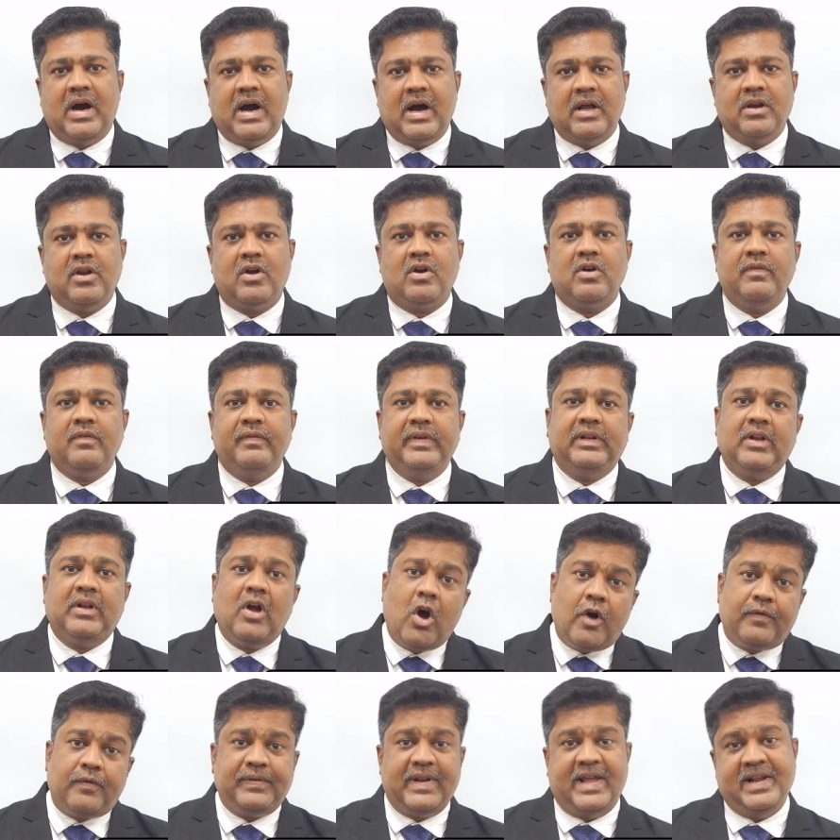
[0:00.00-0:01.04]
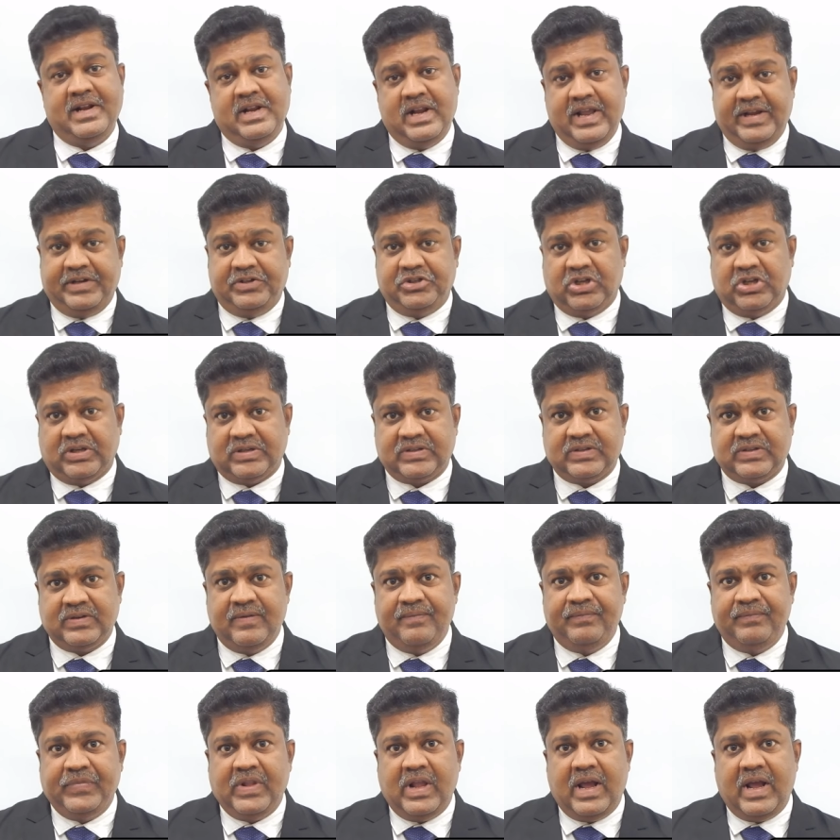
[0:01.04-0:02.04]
along with offline lectures